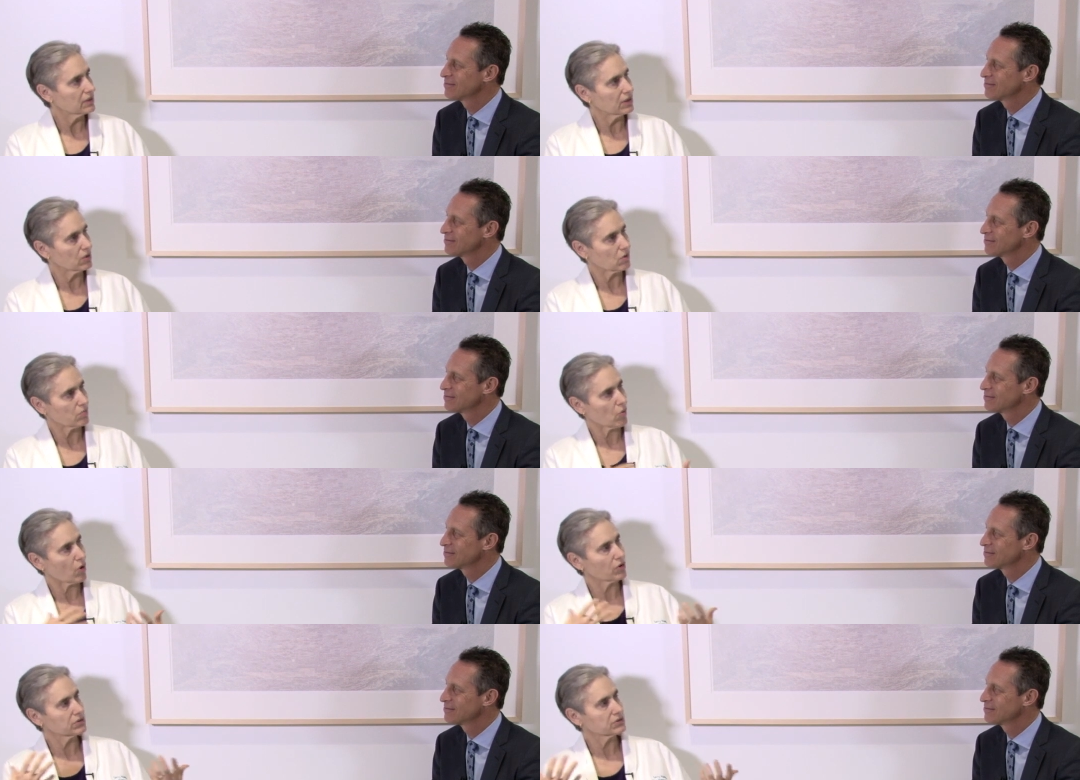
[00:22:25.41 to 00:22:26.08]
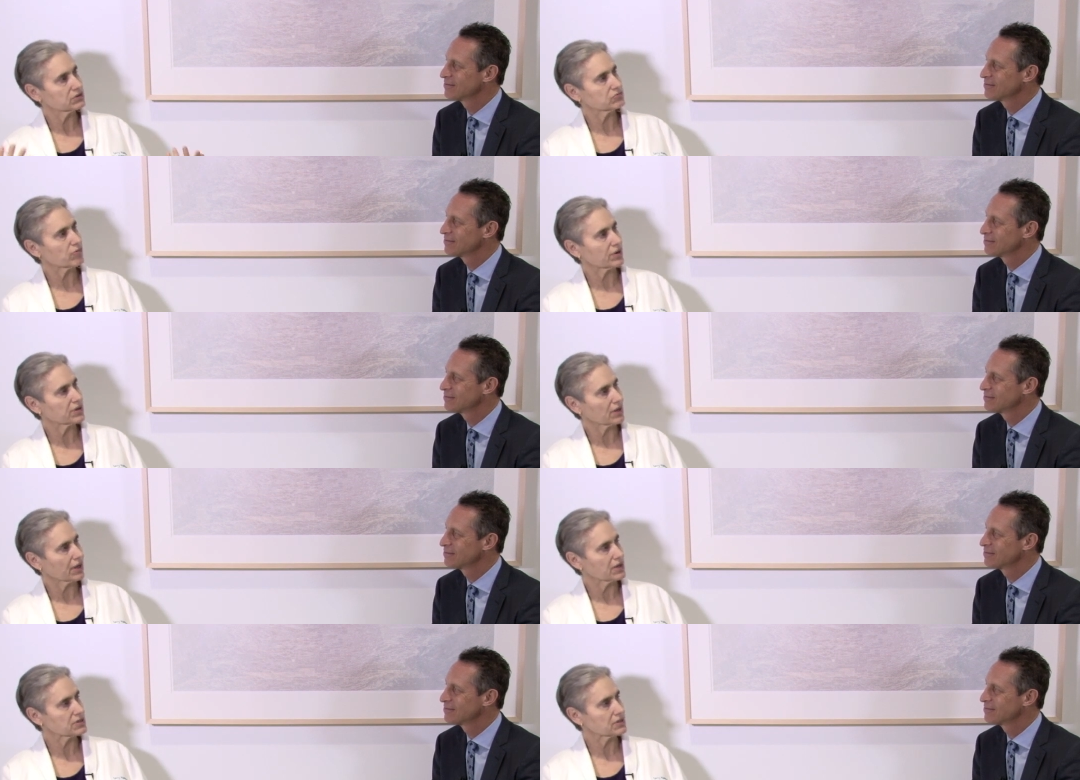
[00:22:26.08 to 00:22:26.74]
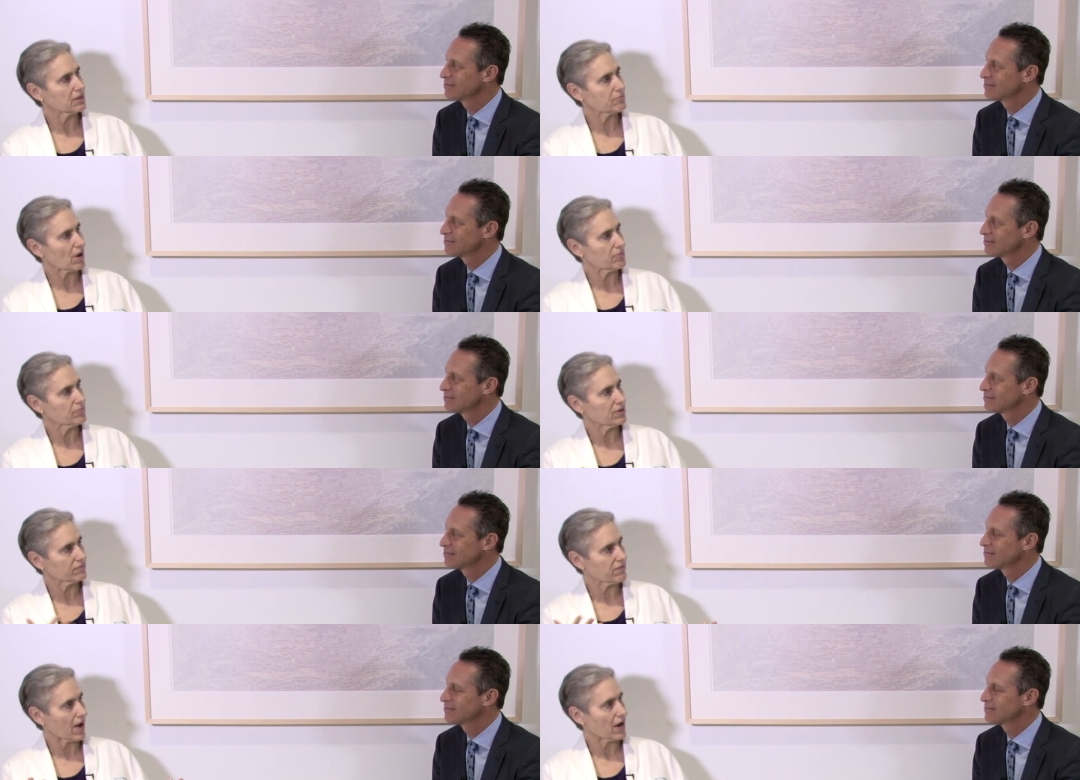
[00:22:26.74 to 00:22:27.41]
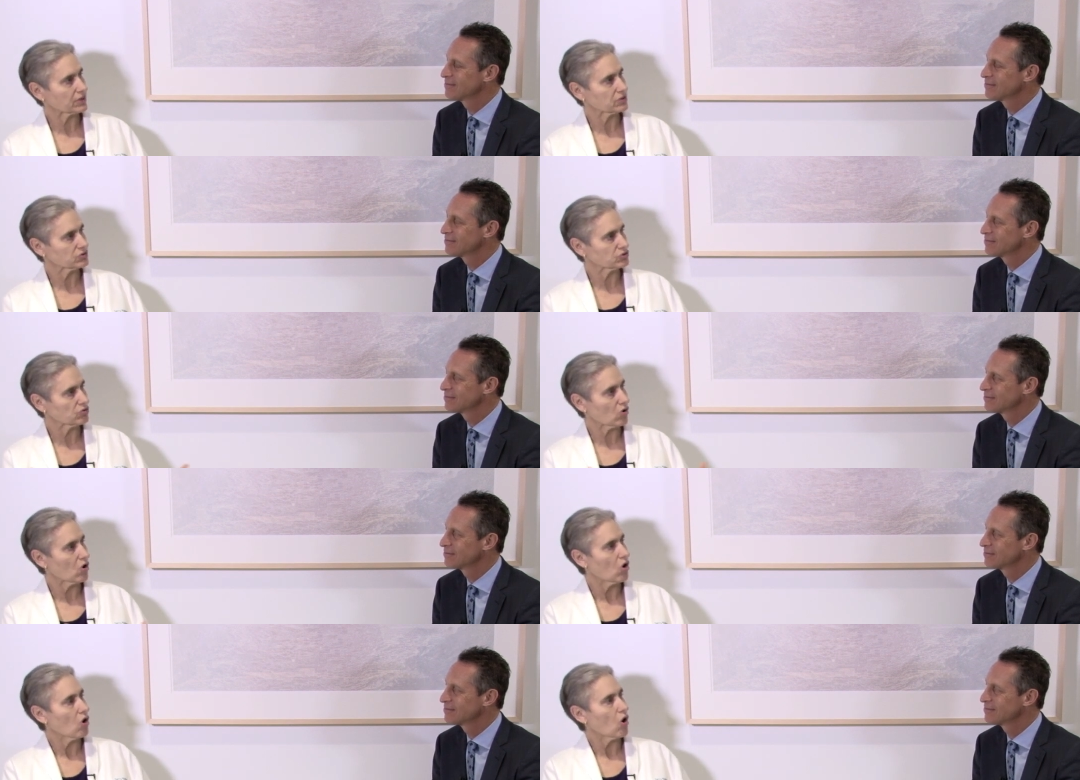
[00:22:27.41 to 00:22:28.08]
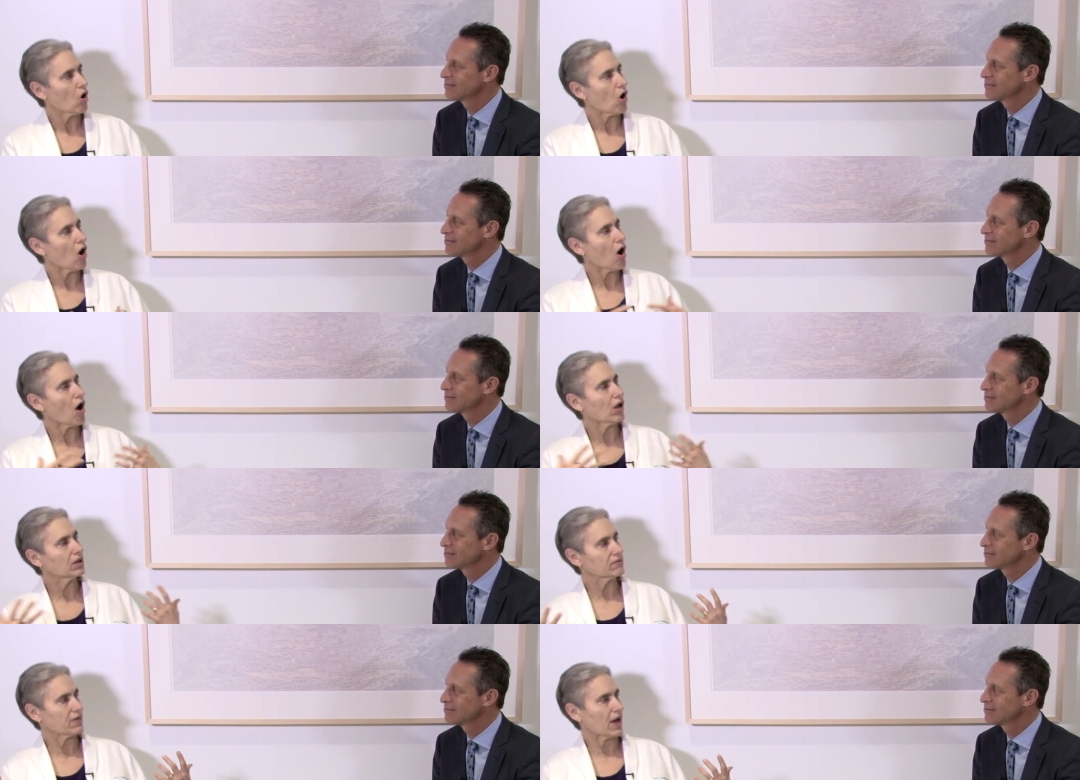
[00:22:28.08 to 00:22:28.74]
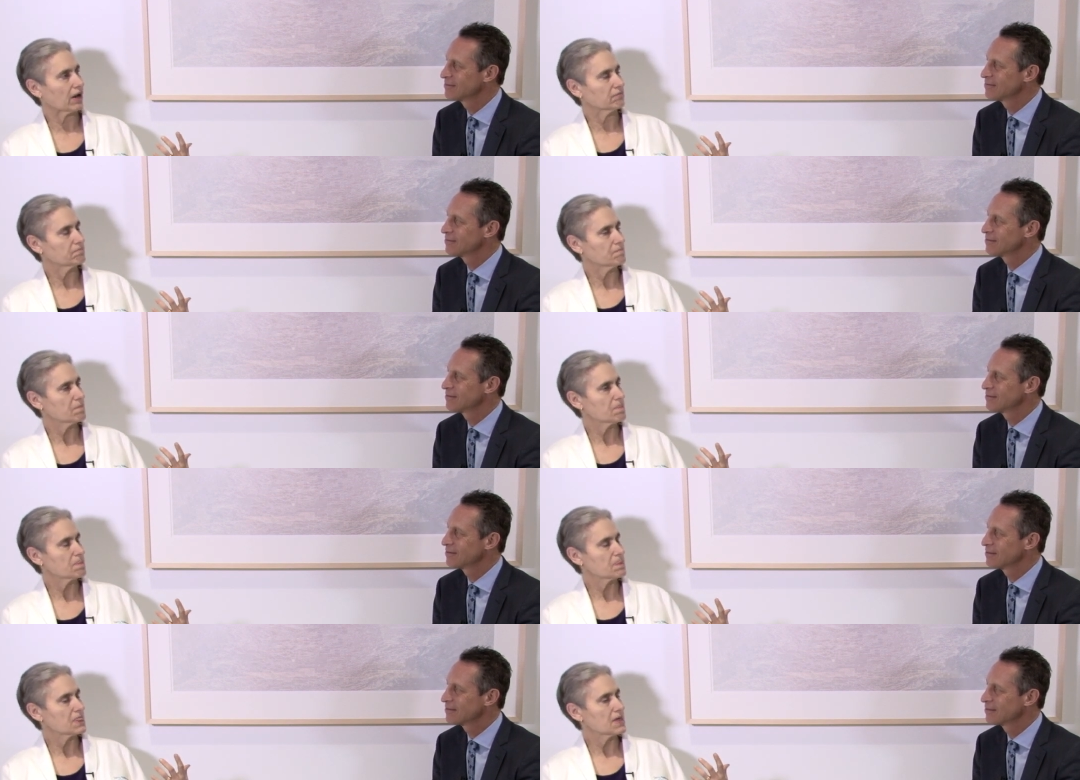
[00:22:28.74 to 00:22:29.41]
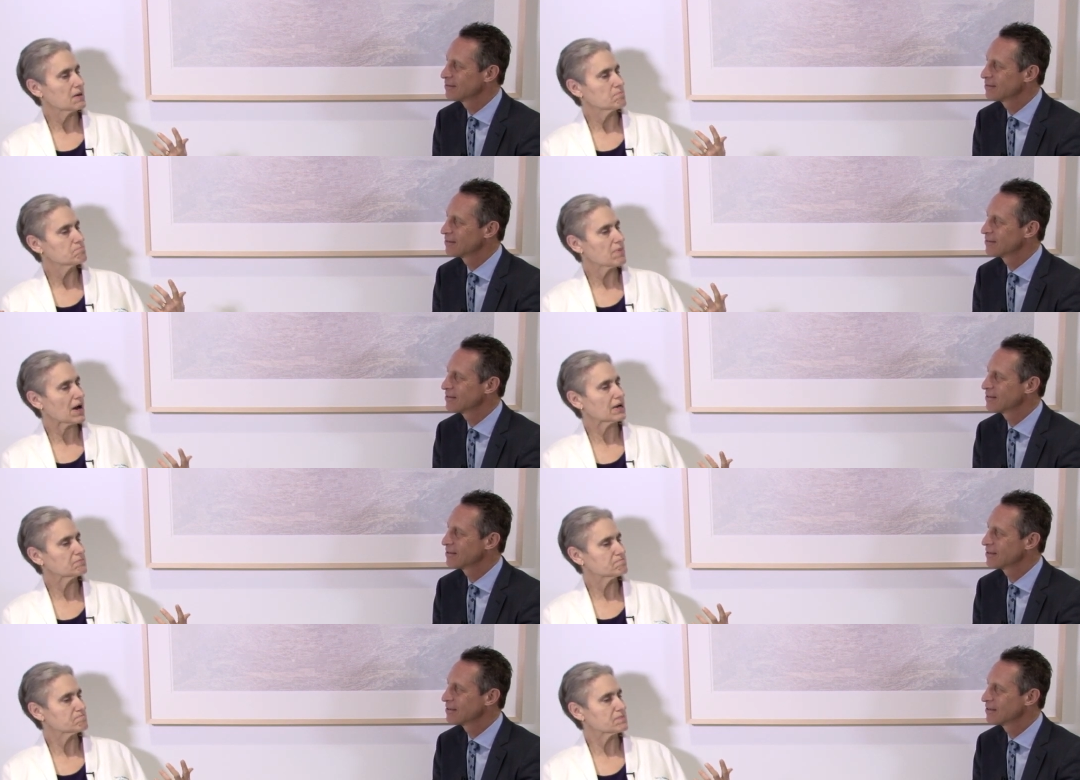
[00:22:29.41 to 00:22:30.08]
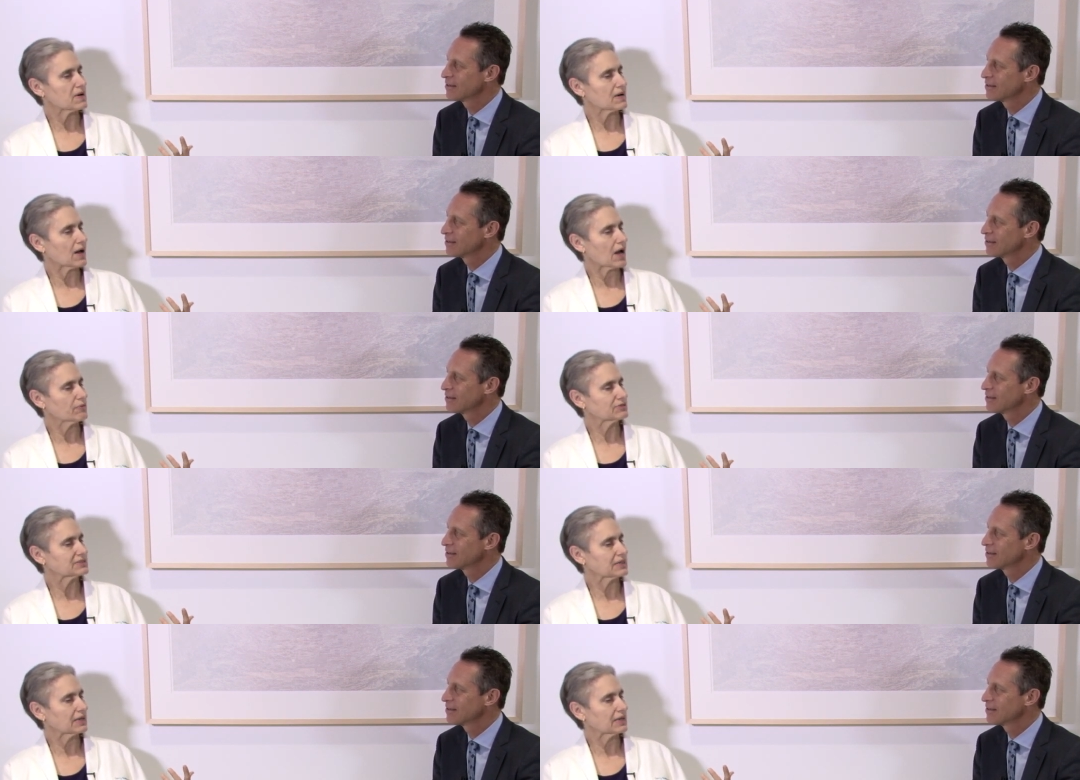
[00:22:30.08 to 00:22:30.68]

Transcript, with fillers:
Speaker 1: the hormonal dysregulation that might be a factor, so all of that. But I would